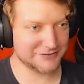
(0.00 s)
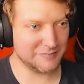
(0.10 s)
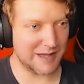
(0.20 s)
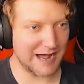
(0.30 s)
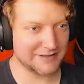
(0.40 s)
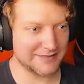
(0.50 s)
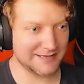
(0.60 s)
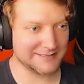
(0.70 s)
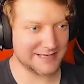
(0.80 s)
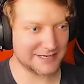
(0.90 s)
bad
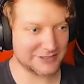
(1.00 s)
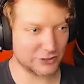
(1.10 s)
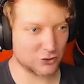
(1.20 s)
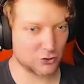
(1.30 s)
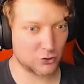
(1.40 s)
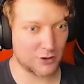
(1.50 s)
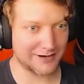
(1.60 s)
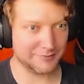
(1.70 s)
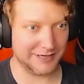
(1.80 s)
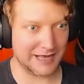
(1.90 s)
things, that is
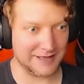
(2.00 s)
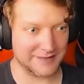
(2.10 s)
incredibly high.